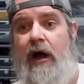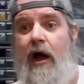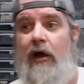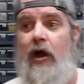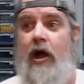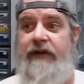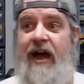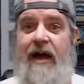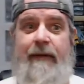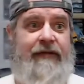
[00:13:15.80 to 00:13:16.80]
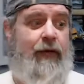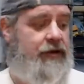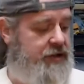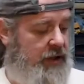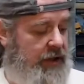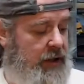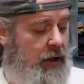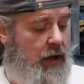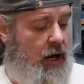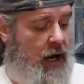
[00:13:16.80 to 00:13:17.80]
a long time, unfortunately.
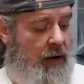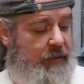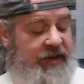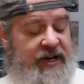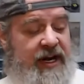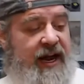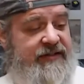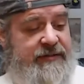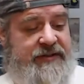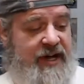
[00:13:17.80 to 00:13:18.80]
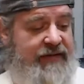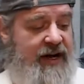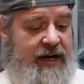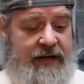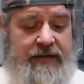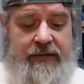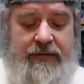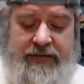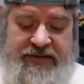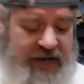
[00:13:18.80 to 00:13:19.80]
But they did have some stuff on
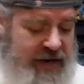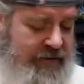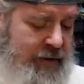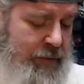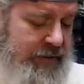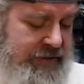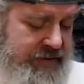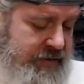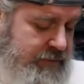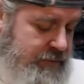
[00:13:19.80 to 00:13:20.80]
sale that was